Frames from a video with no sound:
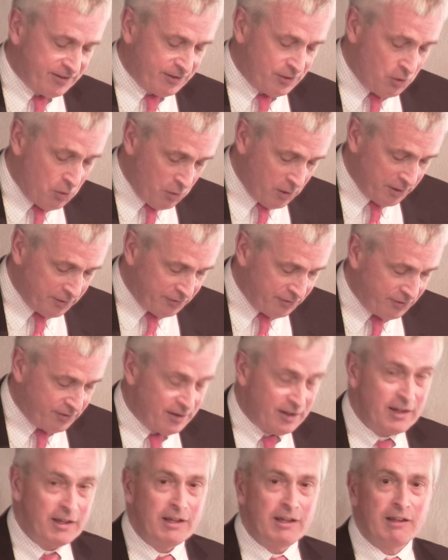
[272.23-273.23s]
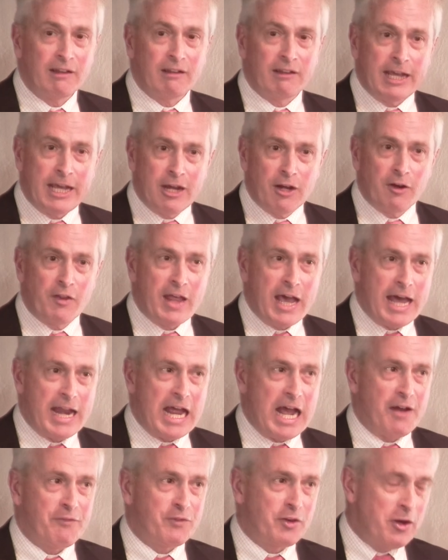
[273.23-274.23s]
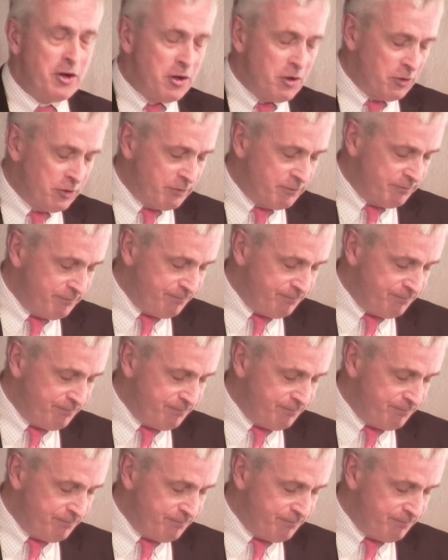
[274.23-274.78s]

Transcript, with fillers: course later that afternoon.